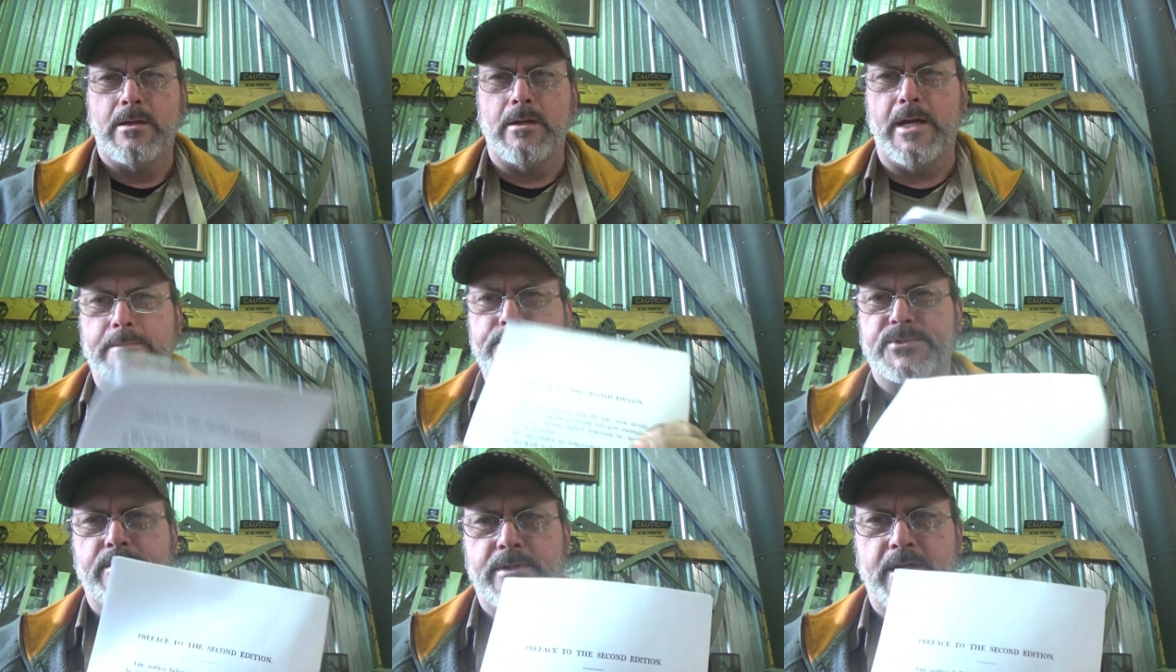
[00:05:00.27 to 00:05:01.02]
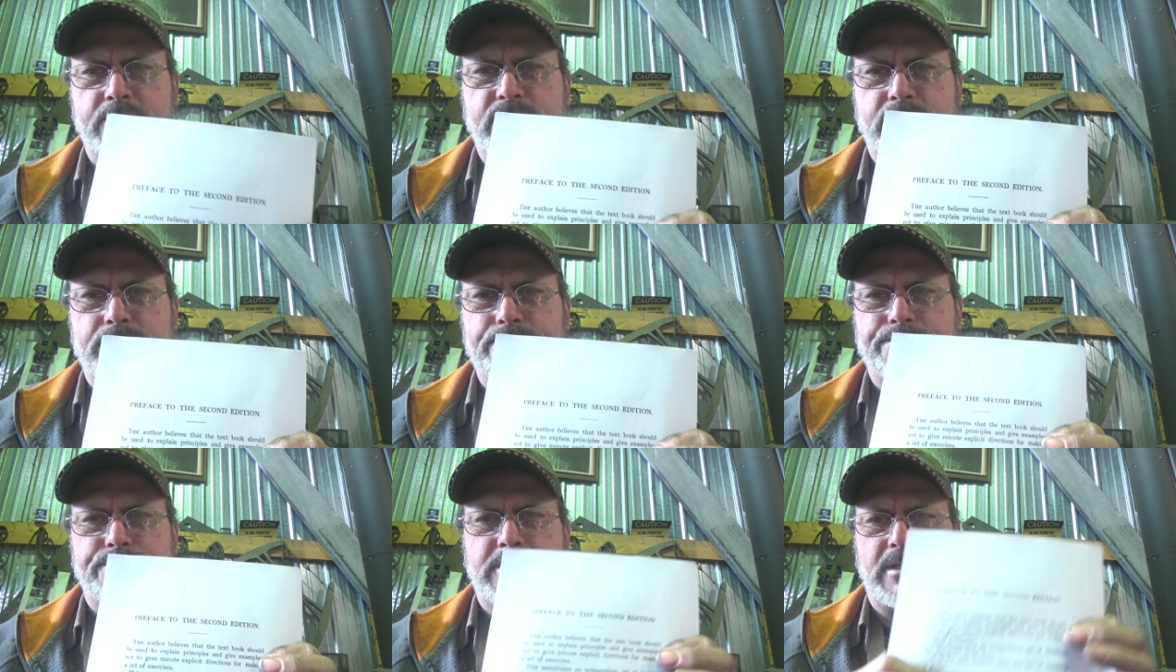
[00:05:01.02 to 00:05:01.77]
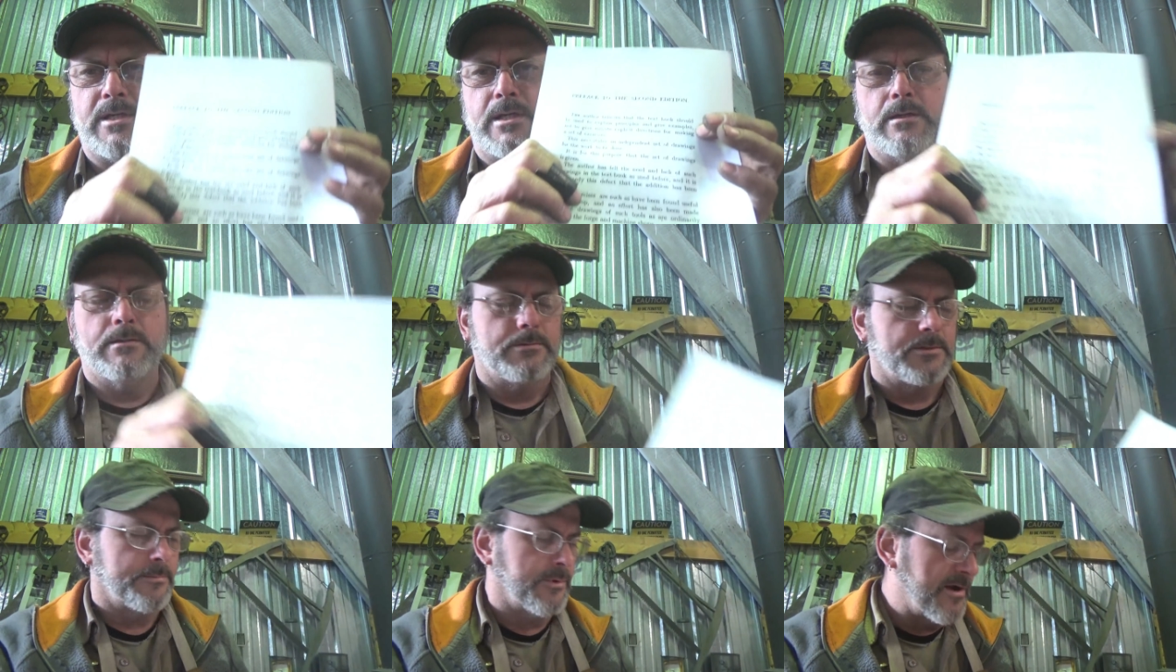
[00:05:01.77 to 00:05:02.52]
All right, so there's the
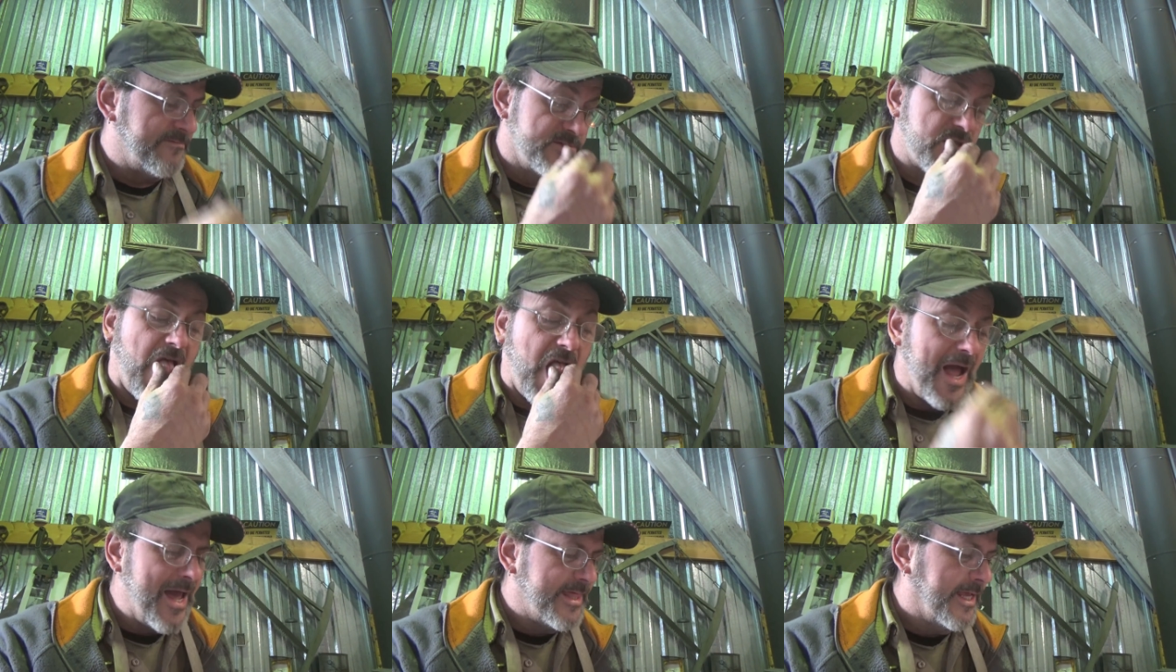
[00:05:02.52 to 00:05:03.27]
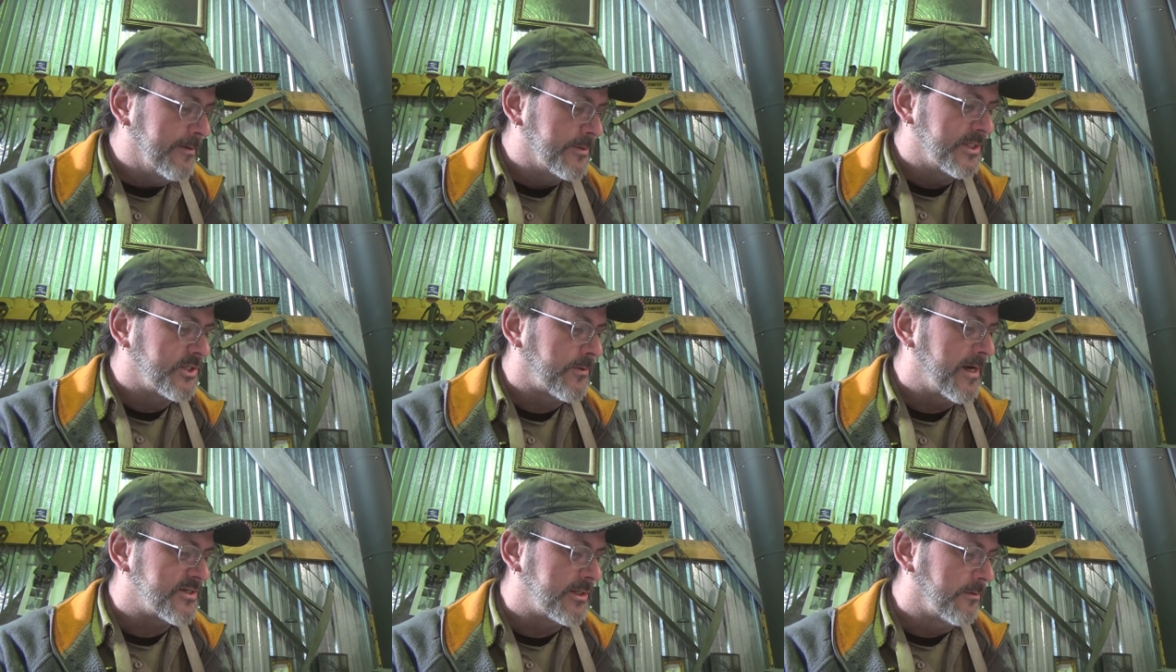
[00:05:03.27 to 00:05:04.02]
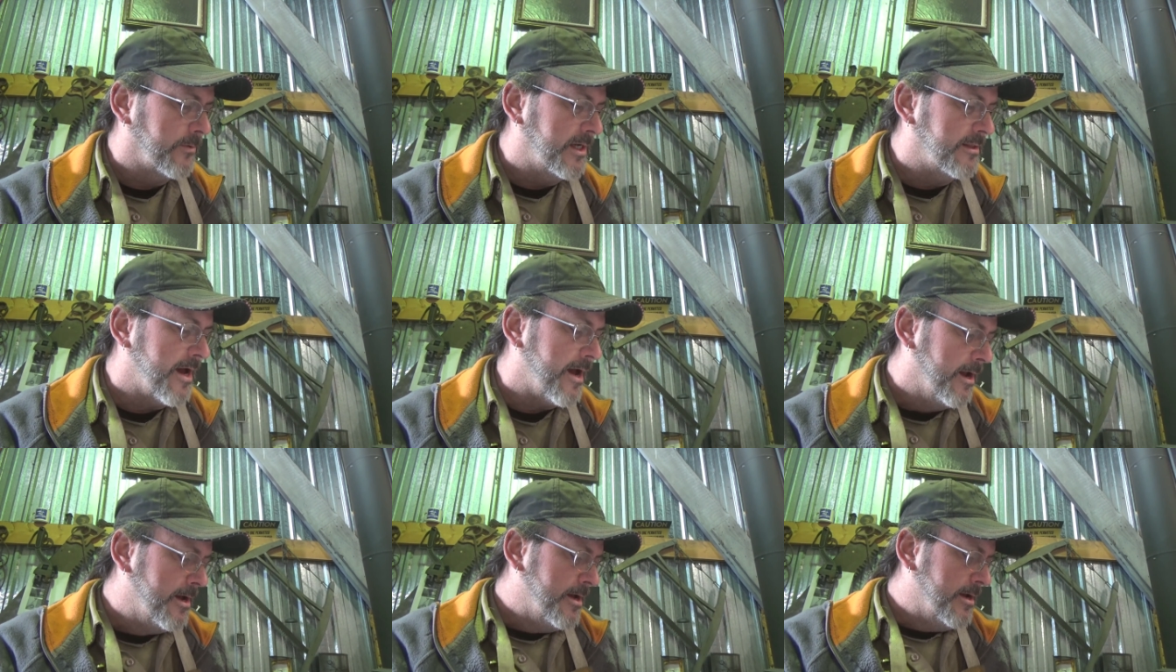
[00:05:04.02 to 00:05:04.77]
preface. I think it was interesting to read that.